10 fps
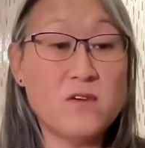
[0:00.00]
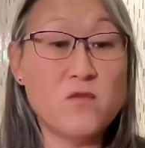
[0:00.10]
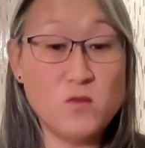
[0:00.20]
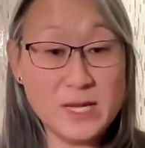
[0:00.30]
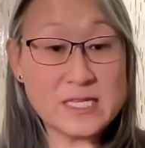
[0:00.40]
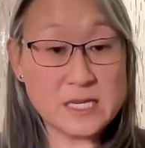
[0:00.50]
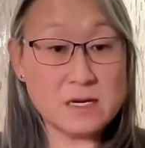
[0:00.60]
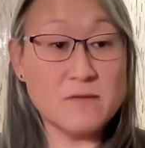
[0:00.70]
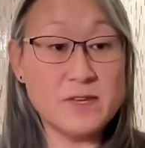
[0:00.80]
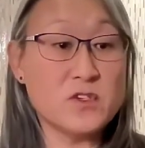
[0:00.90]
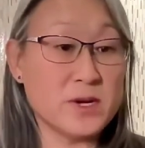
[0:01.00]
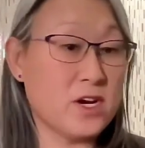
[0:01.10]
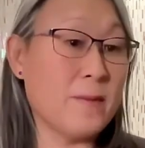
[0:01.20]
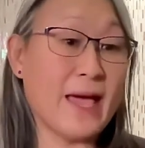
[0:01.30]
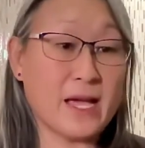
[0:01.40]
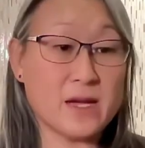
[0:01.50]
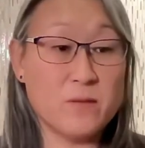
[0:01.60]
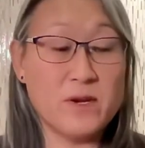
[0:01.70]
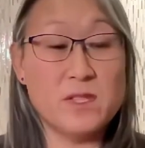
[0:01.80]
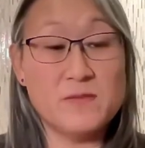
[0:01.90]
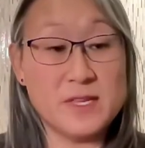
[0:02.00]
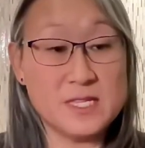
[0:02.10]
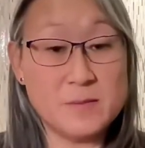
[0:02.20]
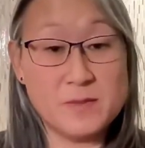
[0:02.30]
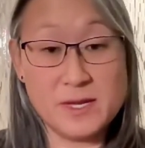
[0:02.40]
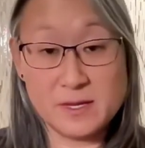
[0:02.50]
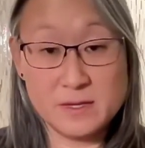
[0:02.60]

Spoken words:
risk of injuring your back when you're lifting something.